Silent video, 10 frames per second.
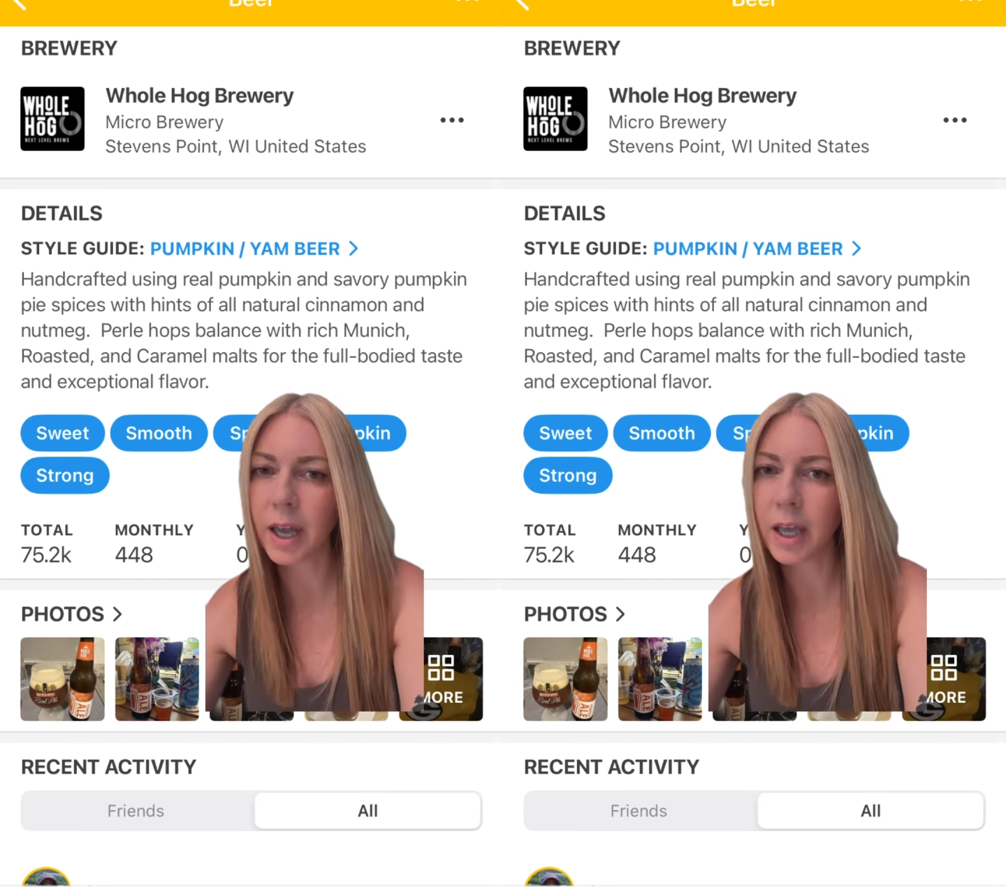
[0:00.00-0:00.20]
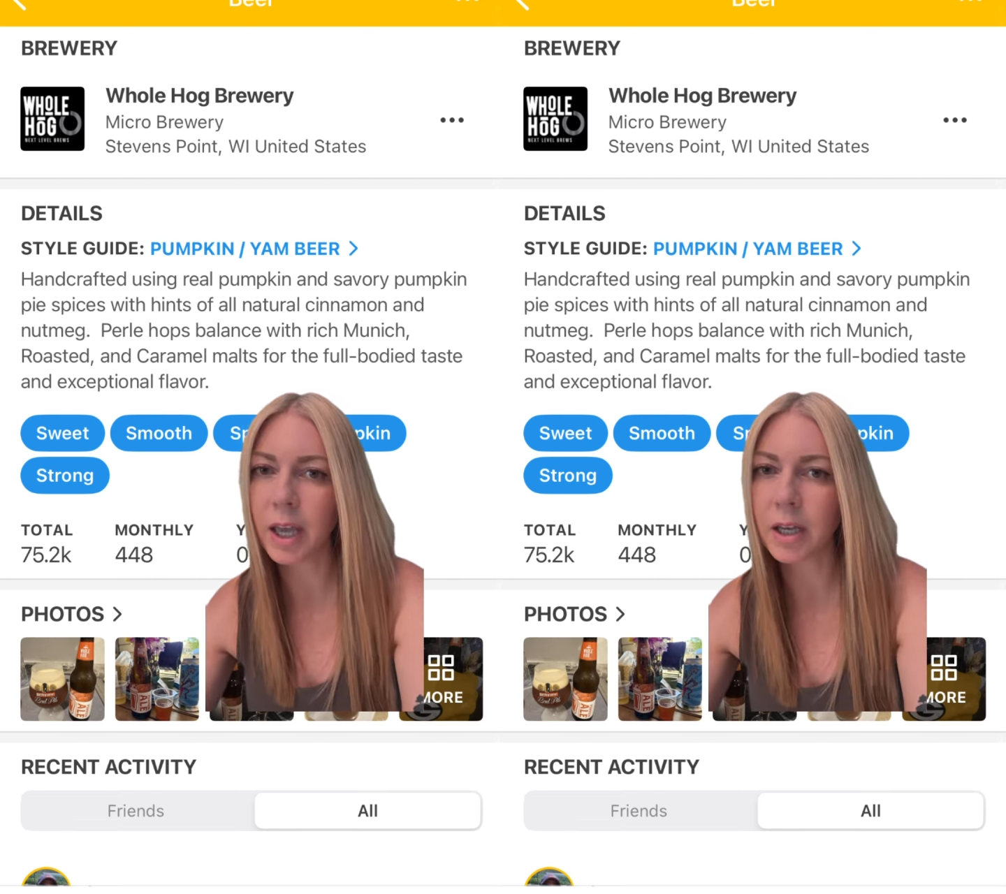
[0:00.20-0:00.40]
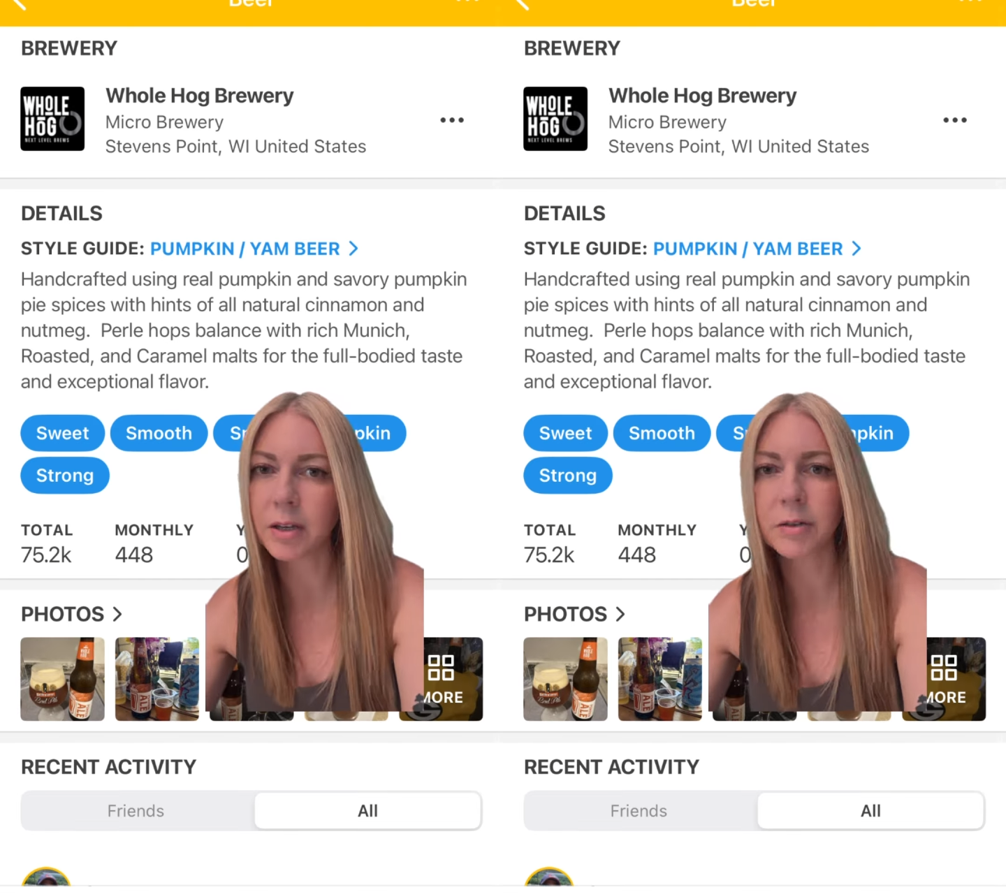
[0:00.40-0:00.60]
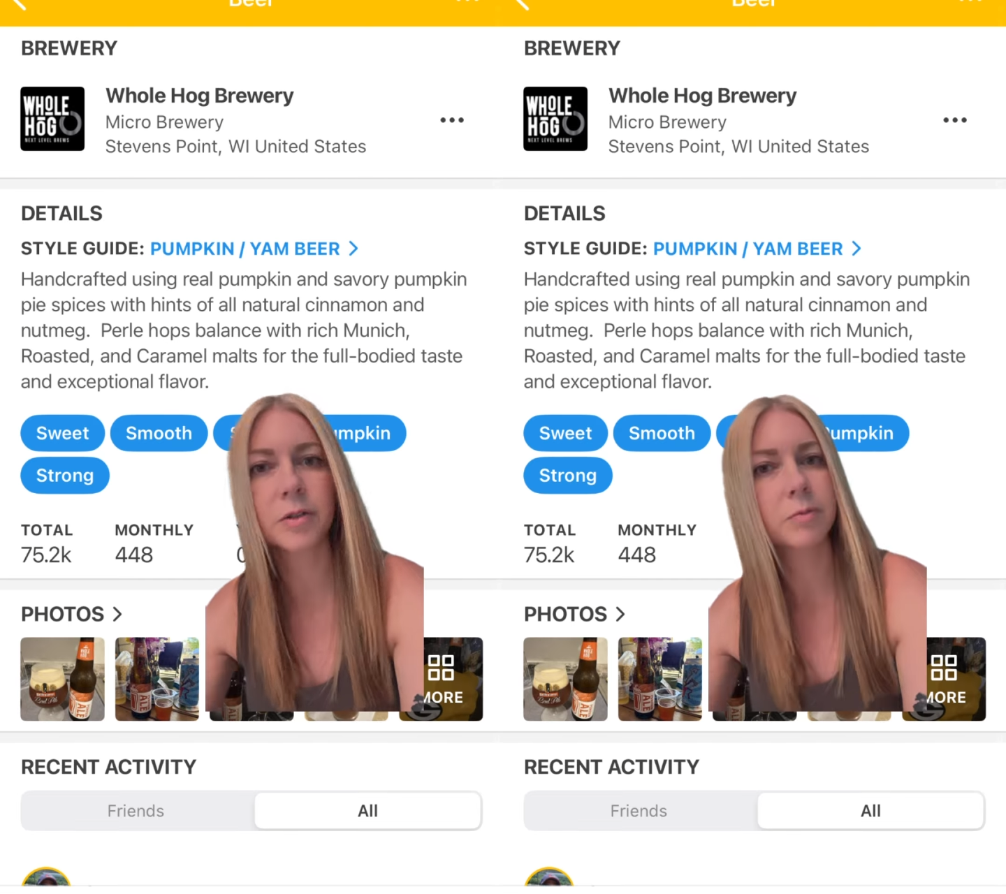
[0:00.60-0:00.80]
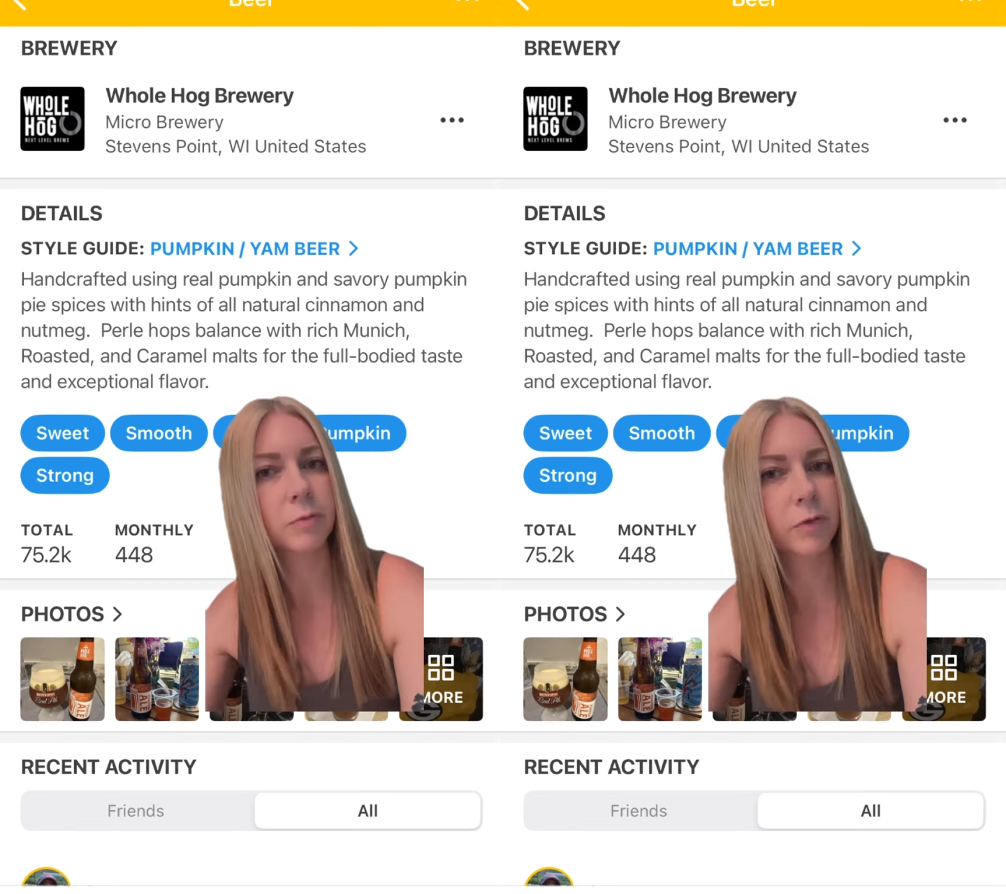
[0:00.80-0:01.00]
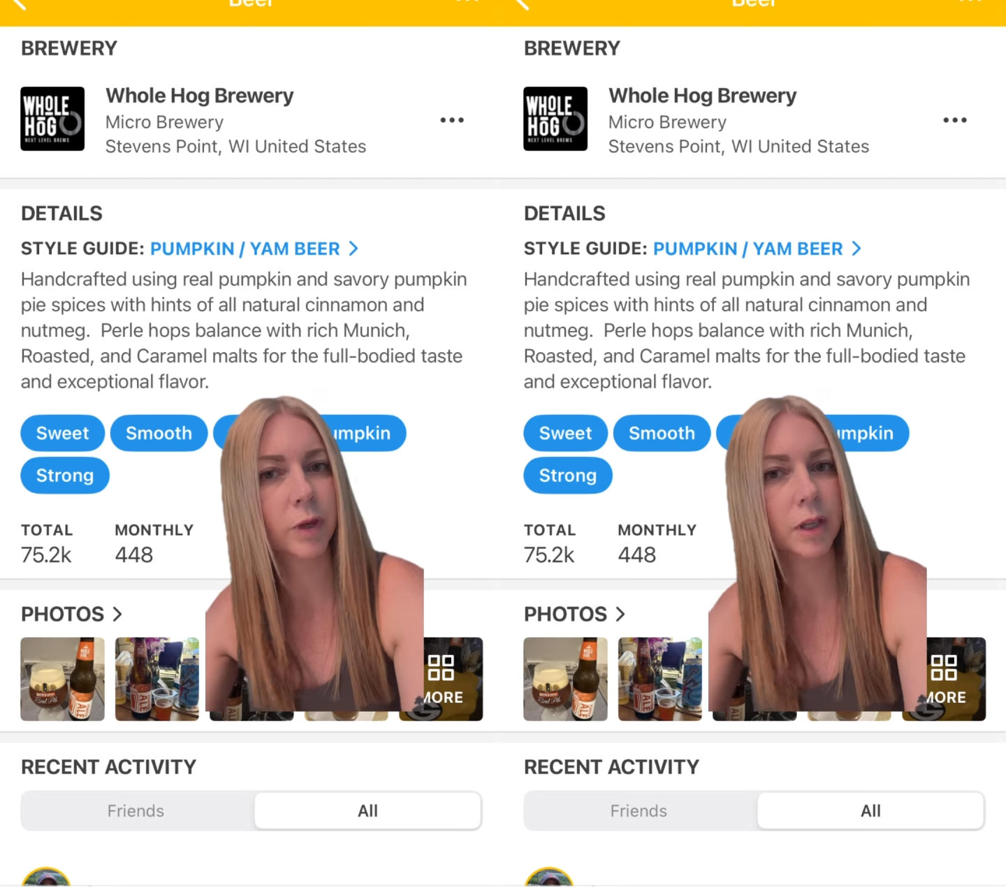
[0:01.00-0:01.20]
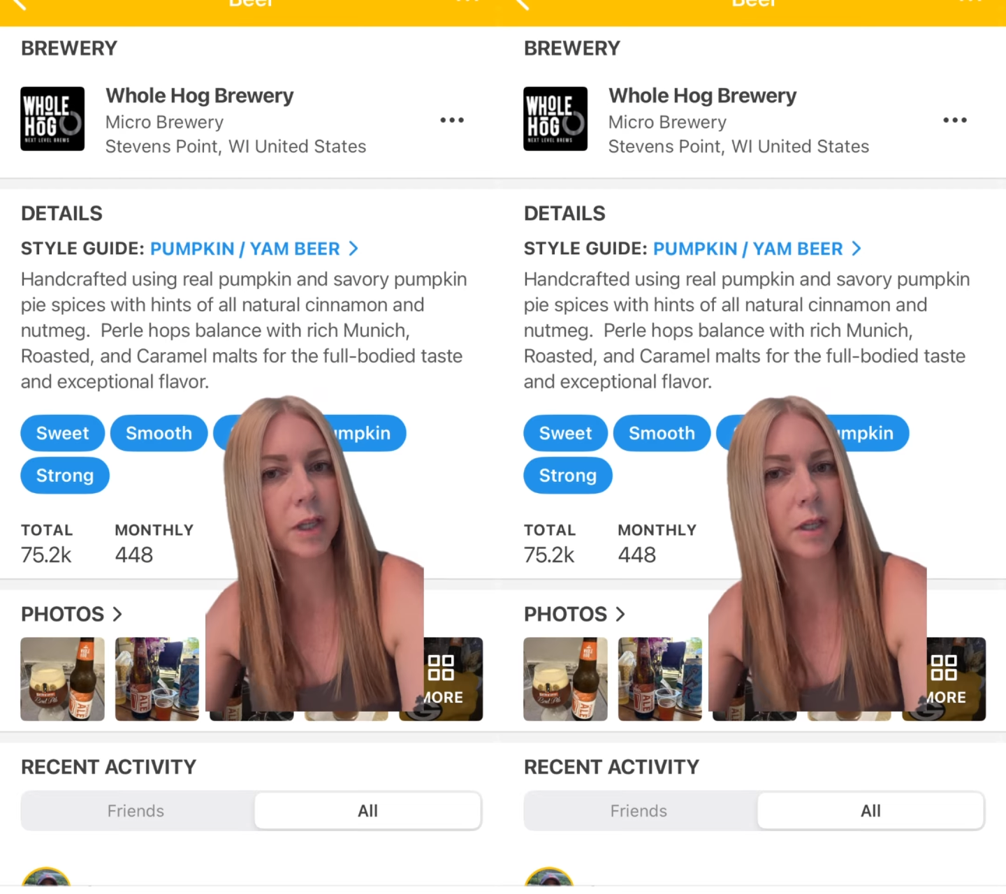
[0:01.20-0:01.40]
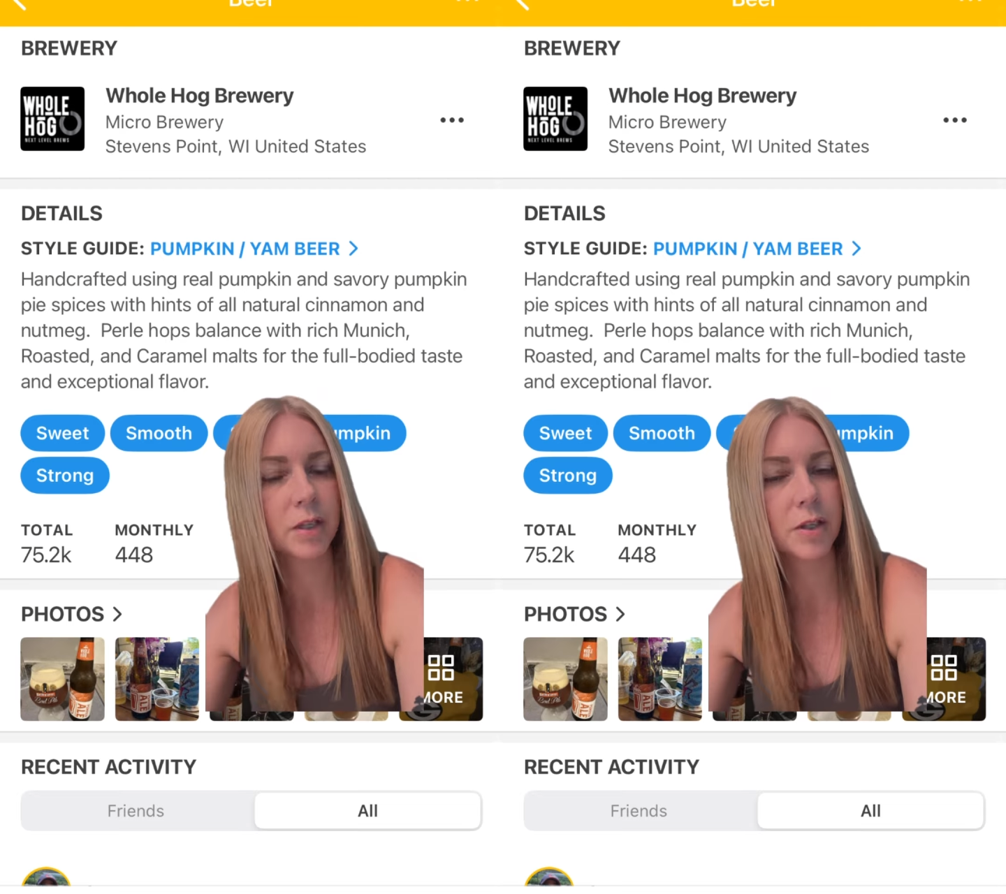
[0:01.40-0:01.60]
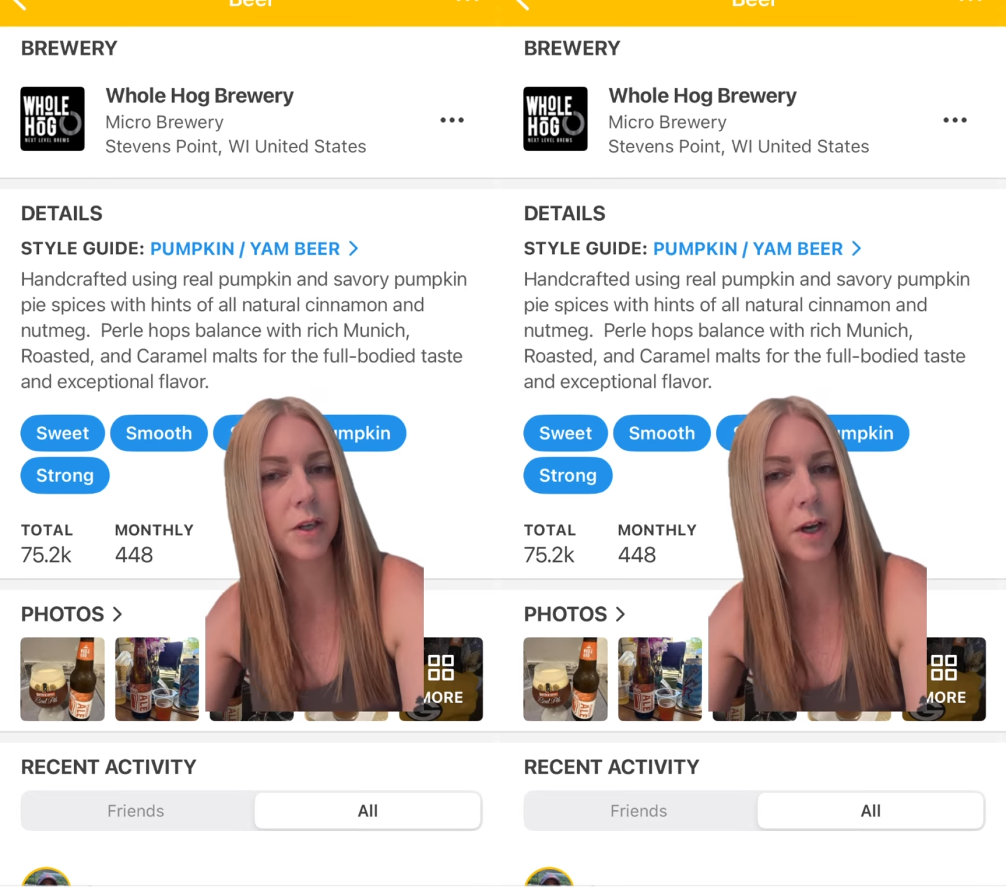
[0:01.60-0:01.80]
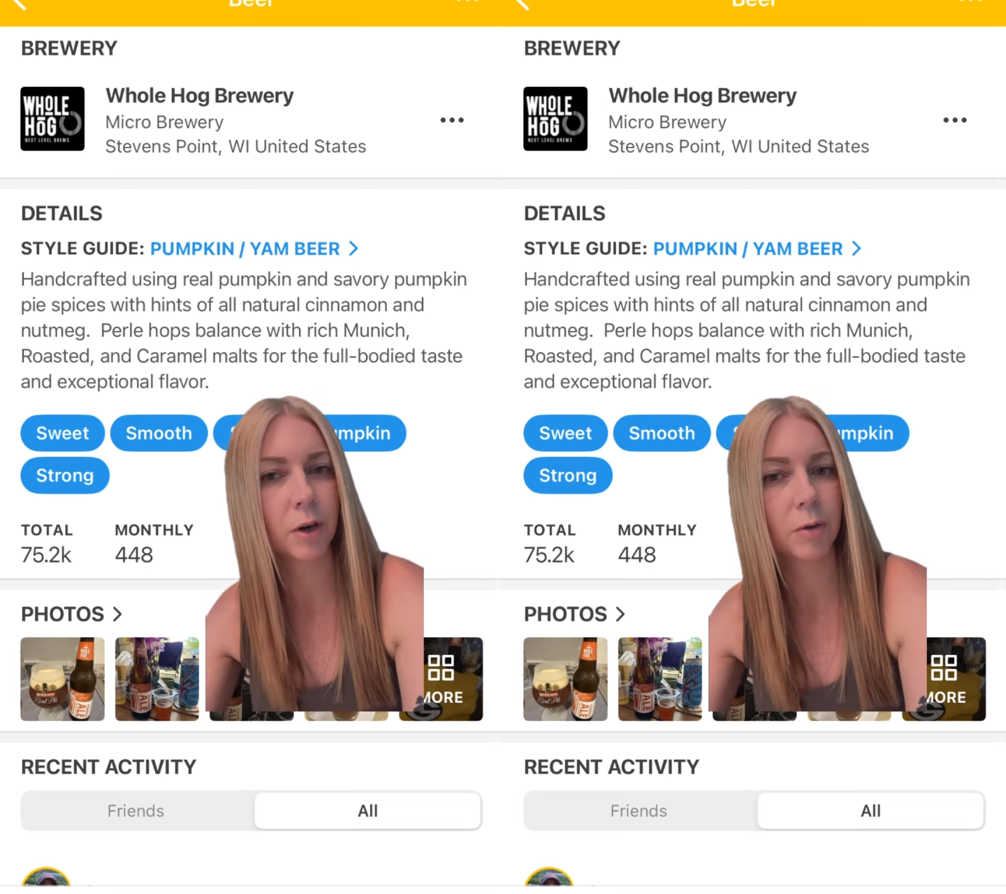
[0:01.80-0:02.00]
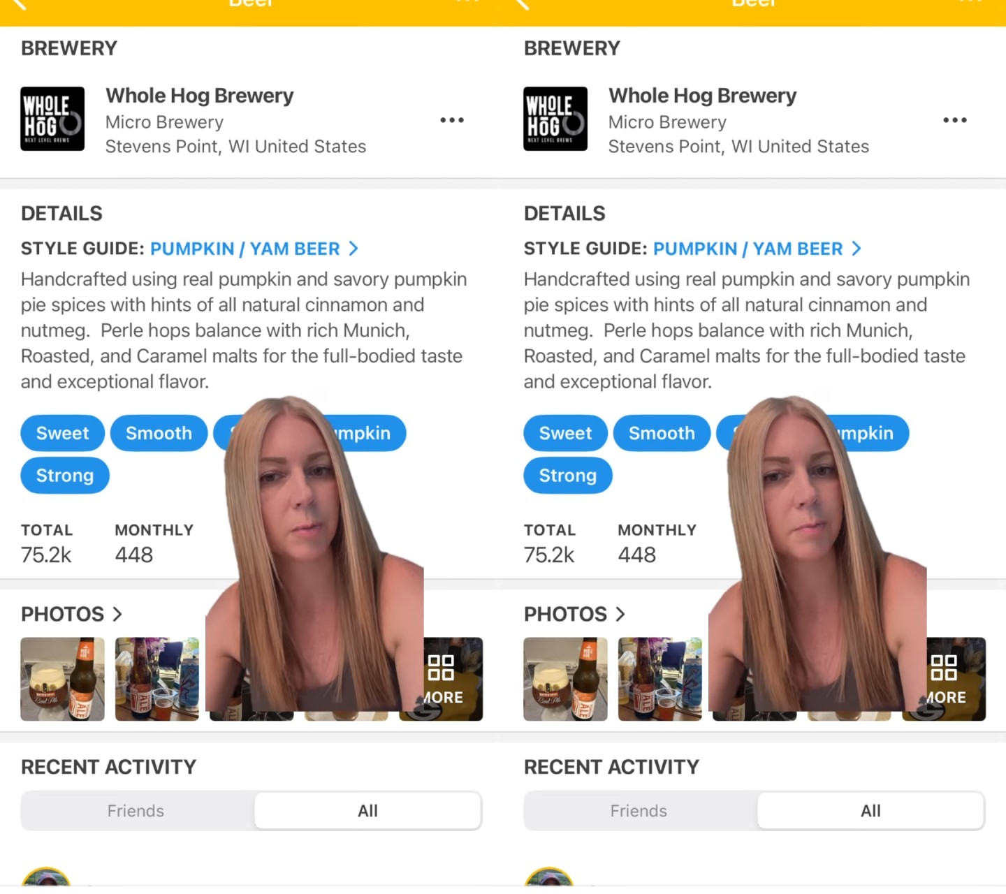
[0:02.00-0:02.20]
and really good to know.